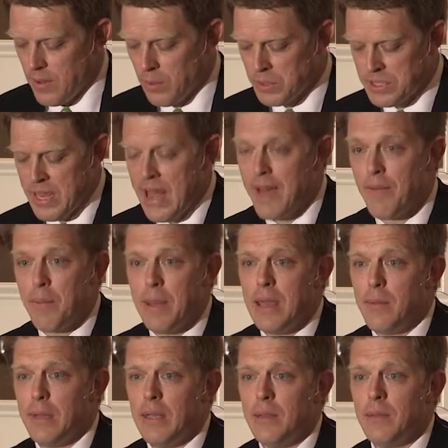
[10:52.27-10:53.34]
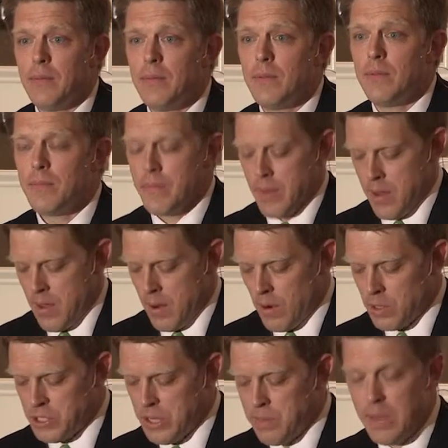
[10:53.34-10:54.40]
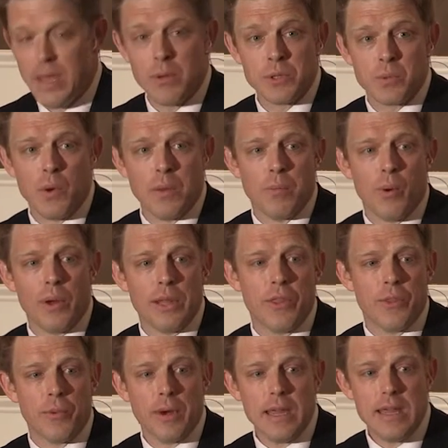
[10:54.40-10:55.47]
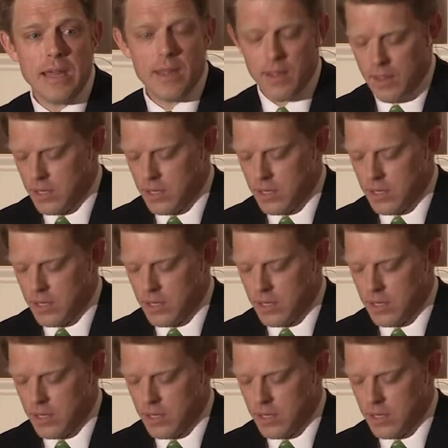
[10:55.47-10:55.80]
was to have a baby her GPA was 1.3.